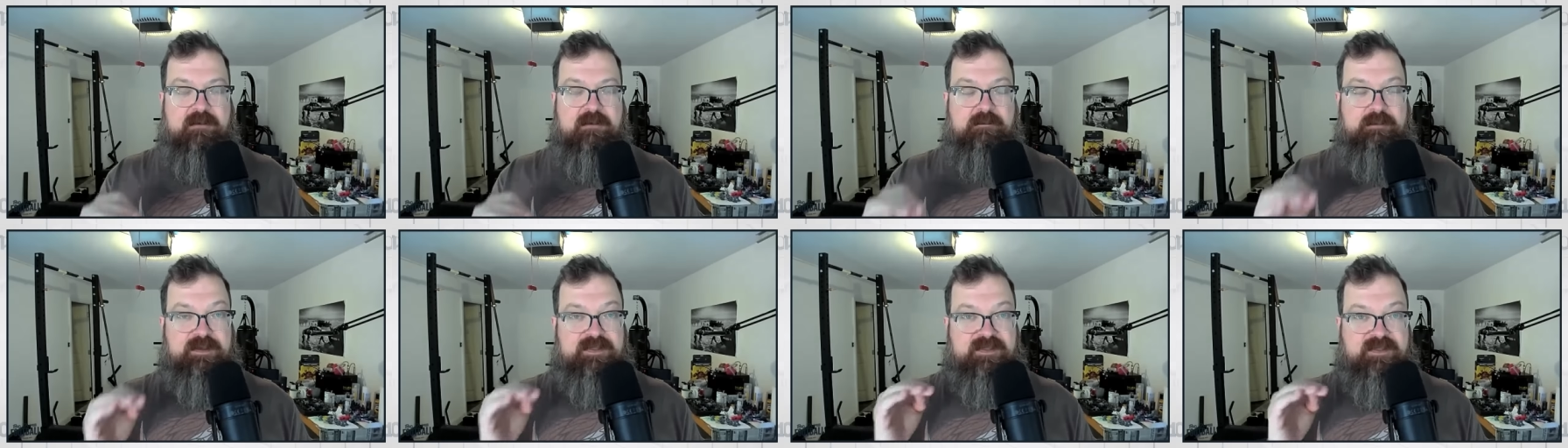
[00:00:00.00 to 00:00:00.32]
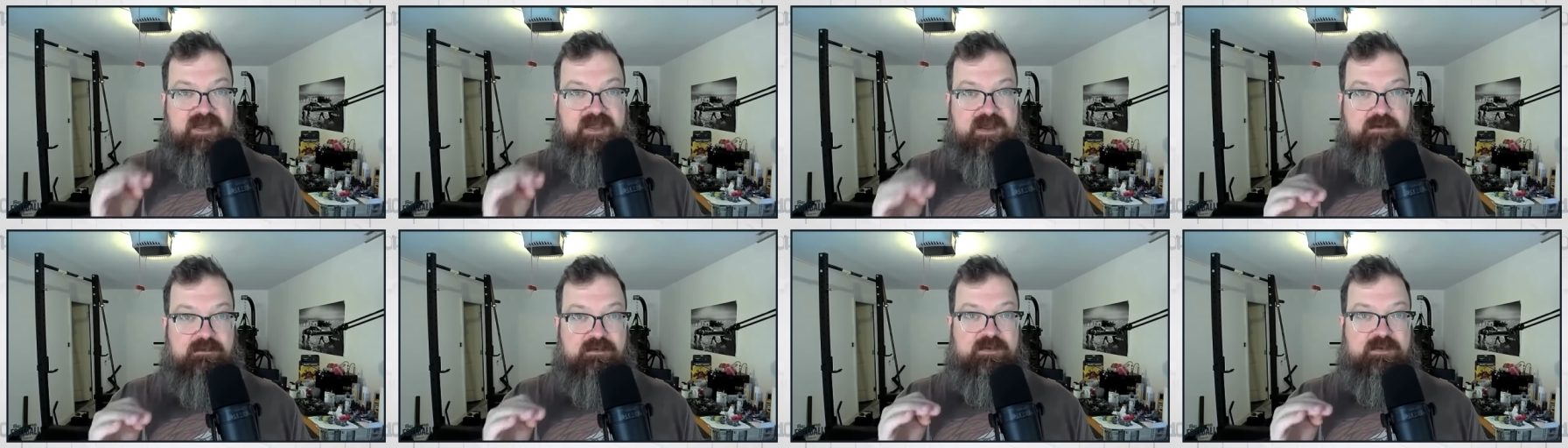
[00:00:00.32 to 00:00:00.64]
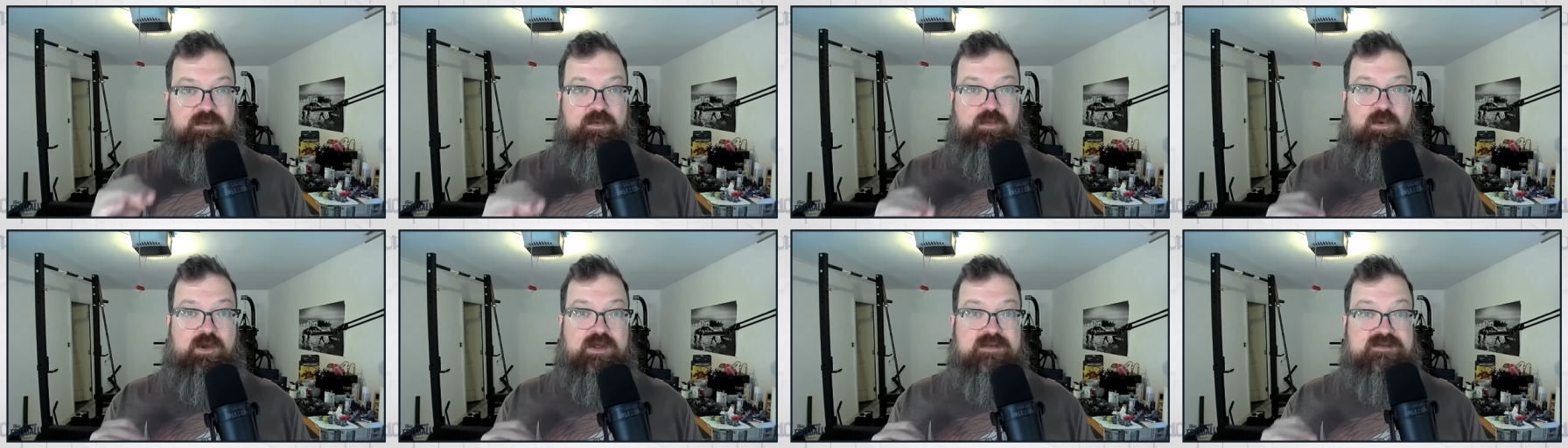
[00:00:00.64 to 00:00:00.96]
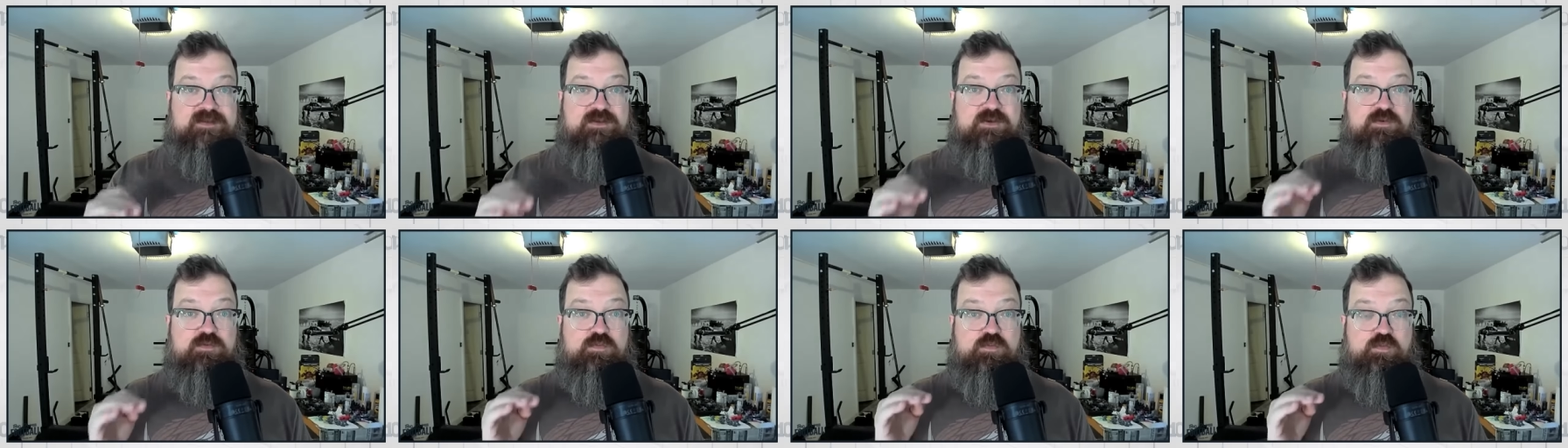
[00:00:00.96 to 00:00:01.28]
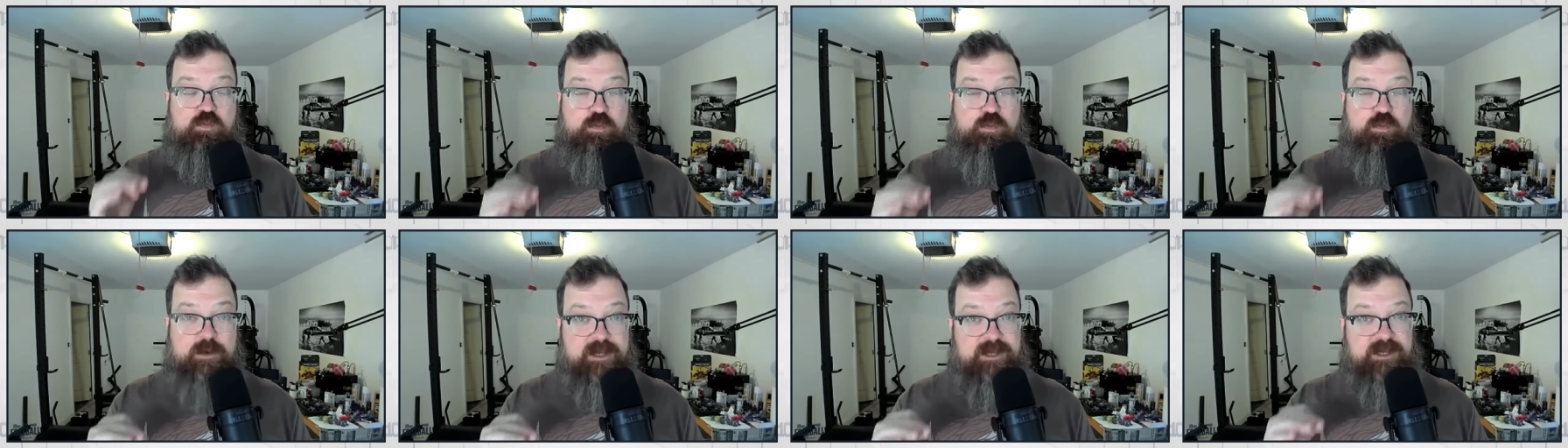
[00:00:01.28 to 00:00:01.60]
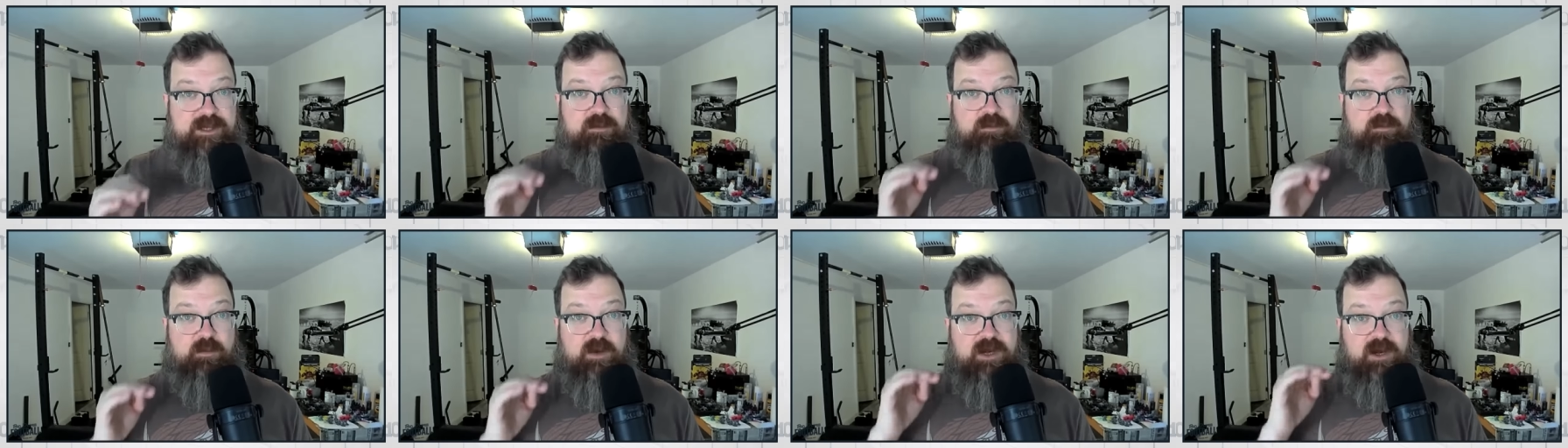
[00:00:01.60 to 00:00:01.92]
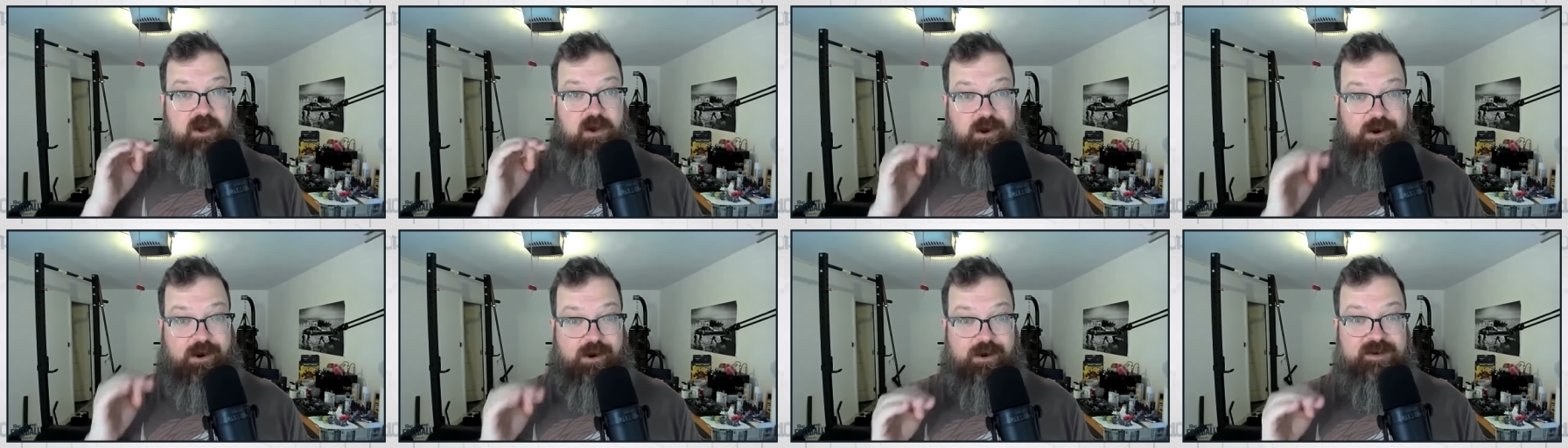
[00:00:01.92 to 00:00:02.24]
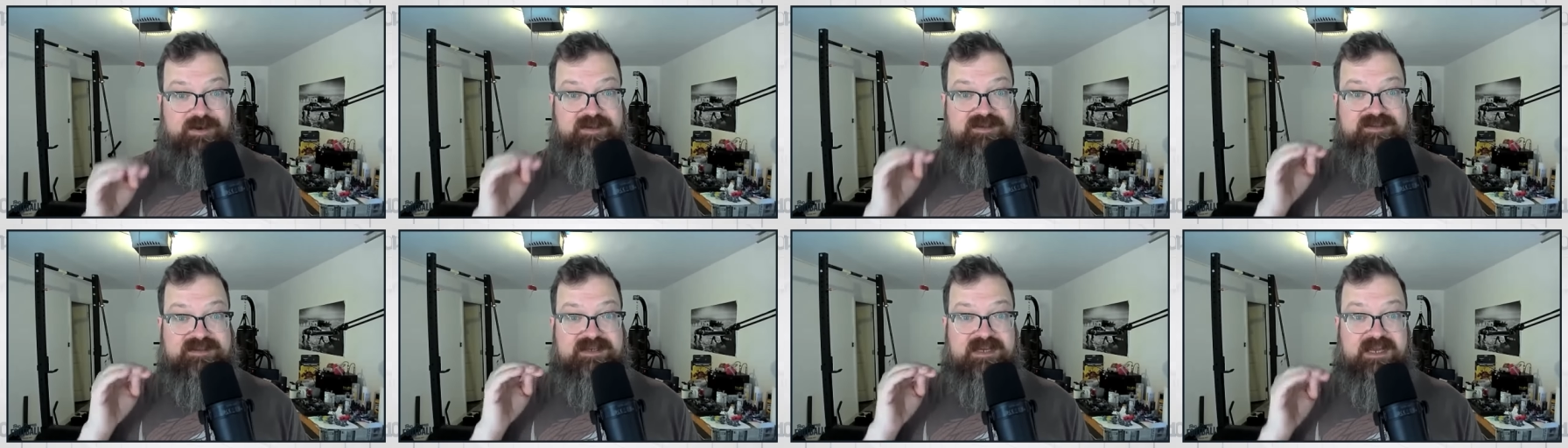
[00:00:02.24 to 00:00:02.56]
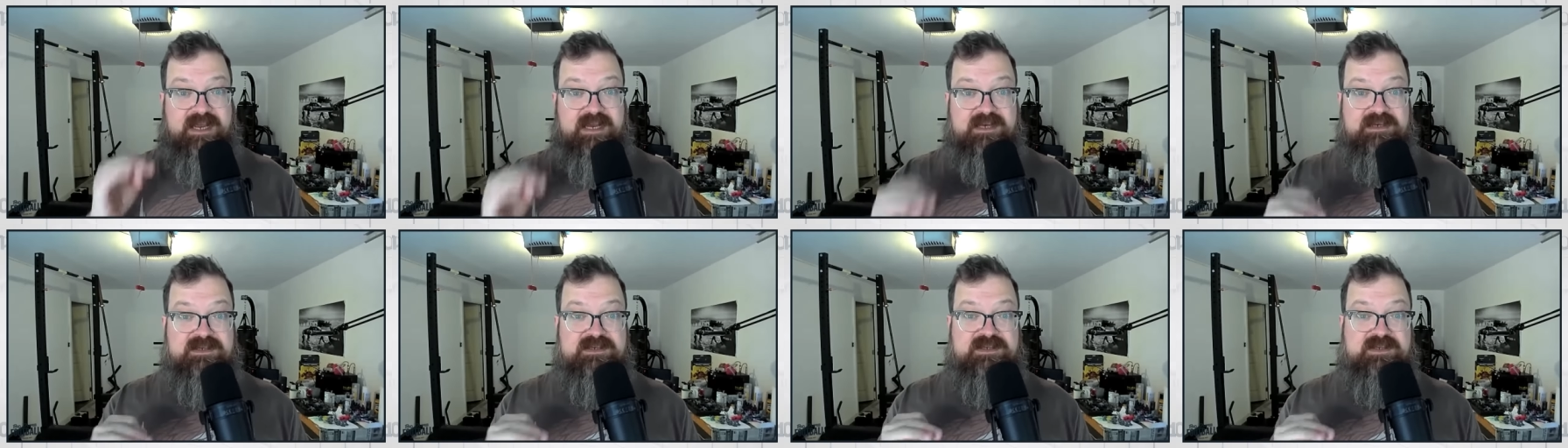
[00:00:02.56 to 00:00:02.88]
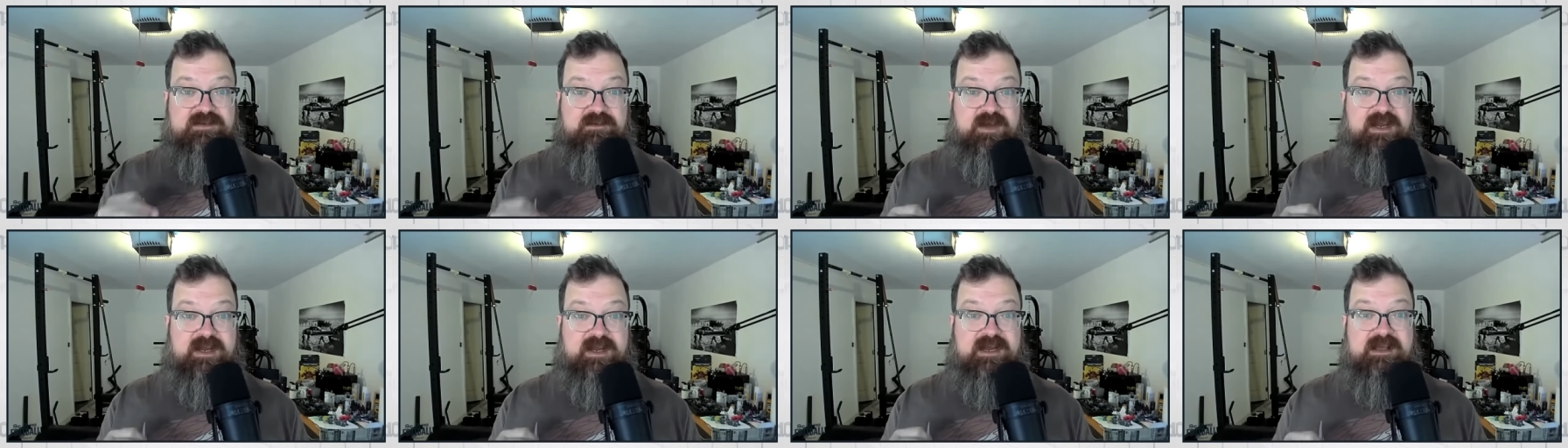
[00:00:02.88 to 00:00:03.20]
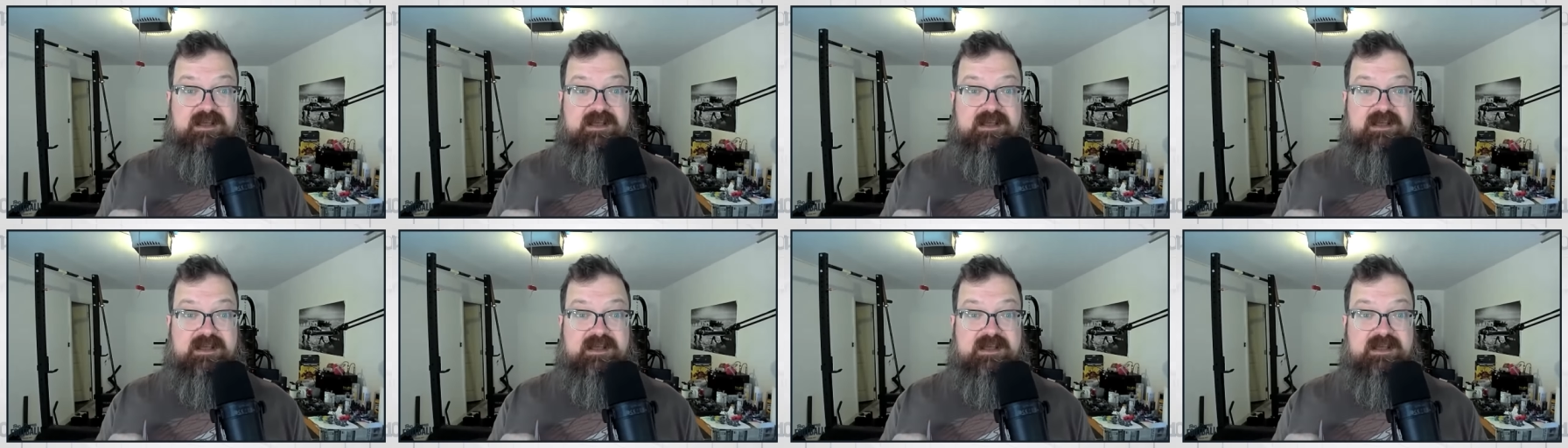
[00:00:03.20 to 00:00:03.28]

but they were the ones who really went hardest into